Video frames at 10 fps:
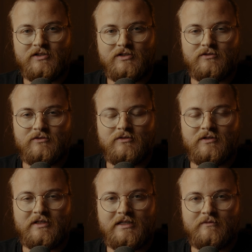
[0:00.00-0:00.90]

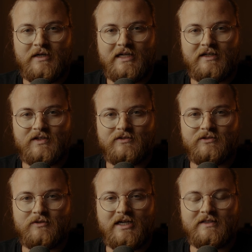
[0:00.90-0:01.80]

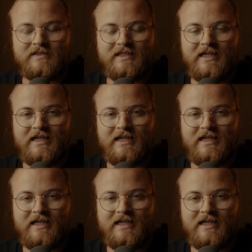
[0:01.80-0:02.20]
SL2-S